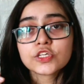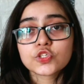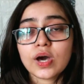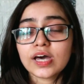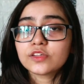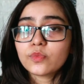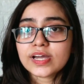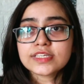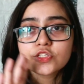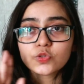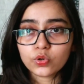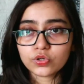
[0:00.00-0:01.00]
So otherwise,
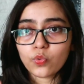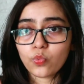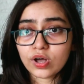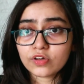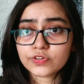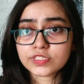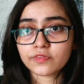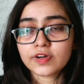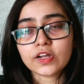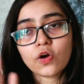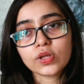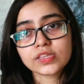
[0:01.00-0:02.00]
don't work for
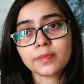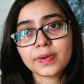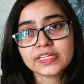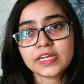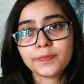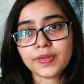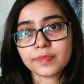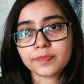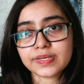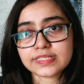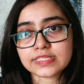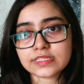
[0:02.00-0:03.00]
someone on the monthly payment
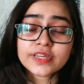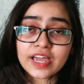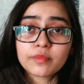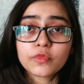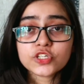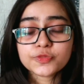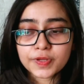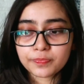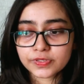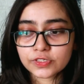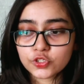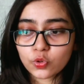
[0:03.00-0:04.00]
basis. Now, most
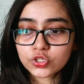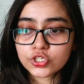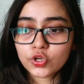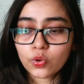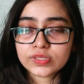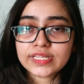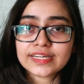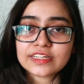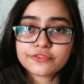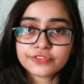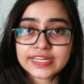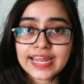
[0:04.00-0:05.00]
people don't know that
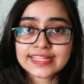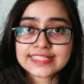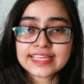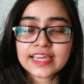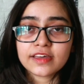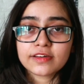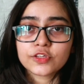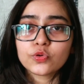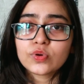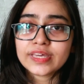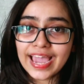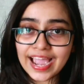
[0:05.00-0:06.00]
in freelancing
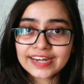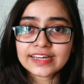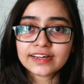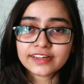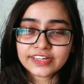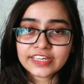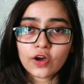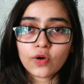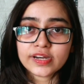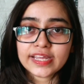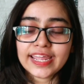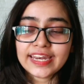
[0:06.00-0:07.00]
you can agree
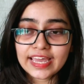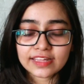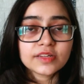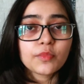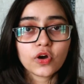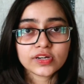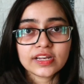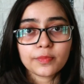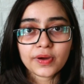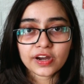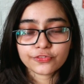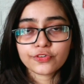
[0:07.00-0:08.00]
on any other model
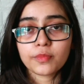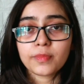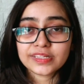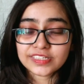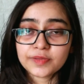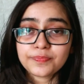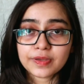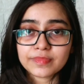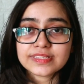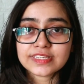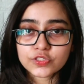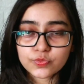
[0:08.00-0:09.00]
apart from monthly
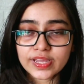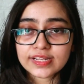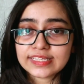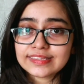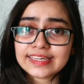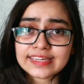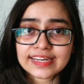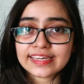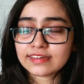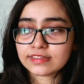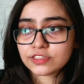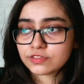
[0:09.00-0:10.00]
payments as well. They think
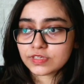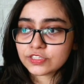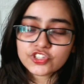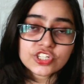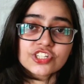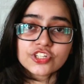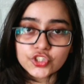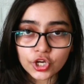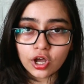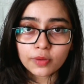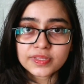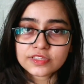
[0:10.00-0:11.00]
like it's just a
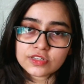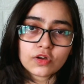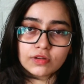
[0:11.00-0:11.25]
job, it's